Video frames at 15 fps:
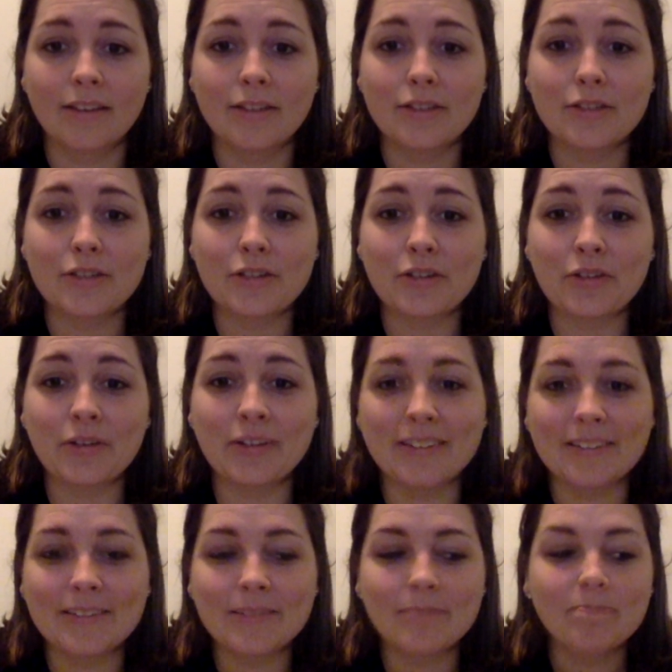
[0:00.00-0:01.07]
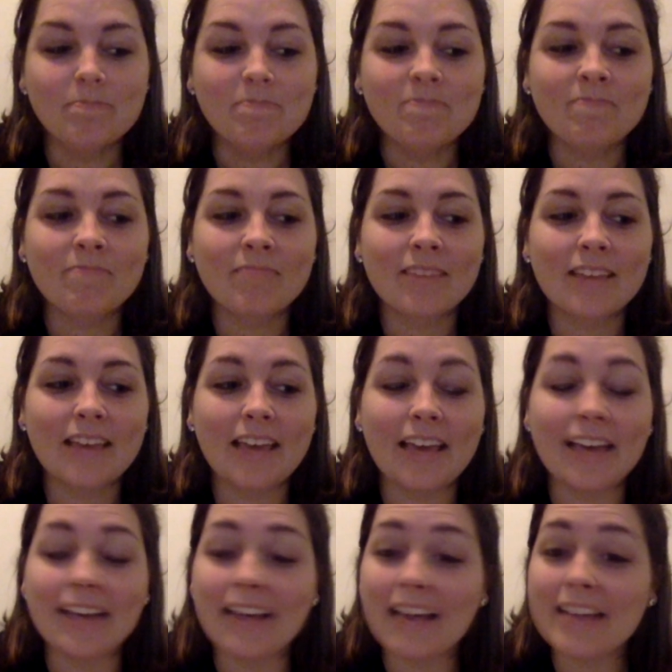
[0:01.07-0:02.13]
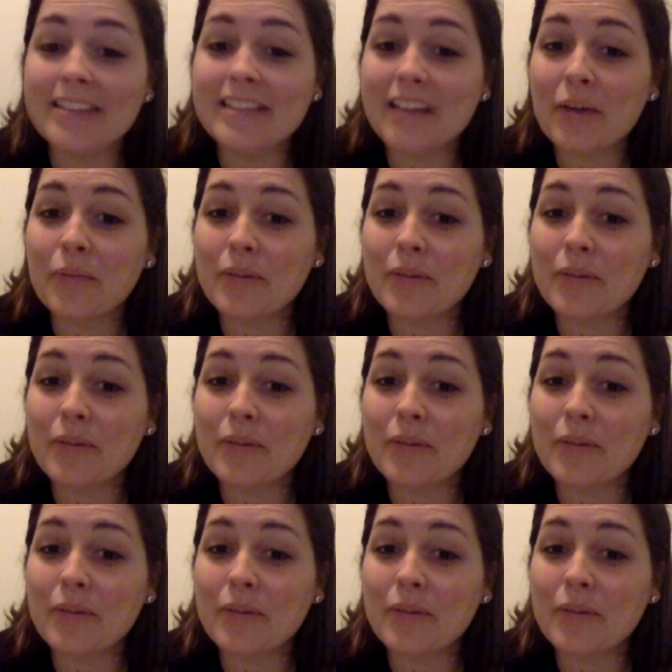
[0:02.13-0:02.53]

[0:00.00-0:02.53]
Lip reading: So, in case I